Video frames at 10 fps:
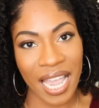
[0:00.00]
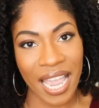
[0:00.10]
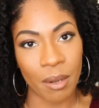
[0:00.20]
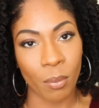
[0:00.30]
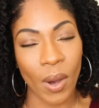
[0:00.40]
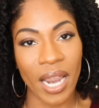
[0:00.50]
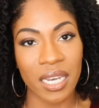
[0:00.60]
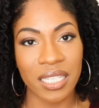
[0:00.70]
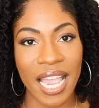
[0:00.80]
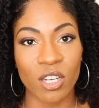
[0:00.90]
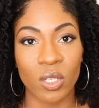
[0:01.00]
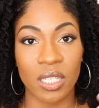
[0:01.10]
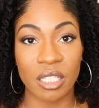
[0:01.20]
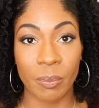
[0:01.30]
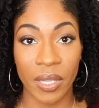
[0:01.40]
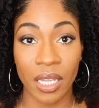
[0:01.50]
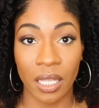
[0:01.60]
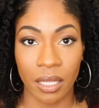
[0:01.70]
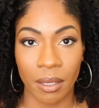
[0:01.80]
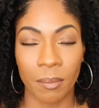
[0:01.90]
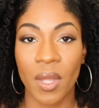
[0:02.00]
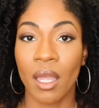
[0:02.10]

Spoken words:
hadn't practiced actually speaking them.